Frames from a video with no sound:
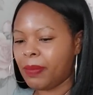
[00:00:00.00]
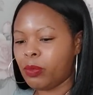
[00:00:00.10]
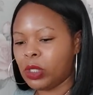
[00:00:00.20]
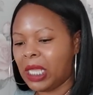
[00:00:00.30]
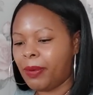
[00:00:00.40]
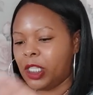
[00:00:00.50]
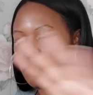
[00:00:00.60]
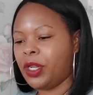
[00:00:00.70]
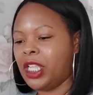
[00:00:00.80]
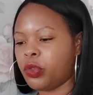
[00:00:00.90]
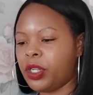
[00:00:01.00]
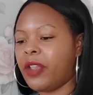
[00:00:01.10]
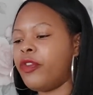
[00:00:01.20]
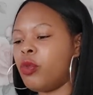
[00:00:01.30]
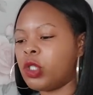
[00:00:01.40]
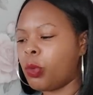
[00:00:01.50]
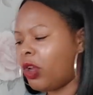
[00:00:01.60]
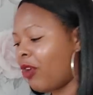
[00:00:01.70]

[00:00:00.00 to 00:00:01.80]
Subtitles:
what's happening to a niece or nephew or someone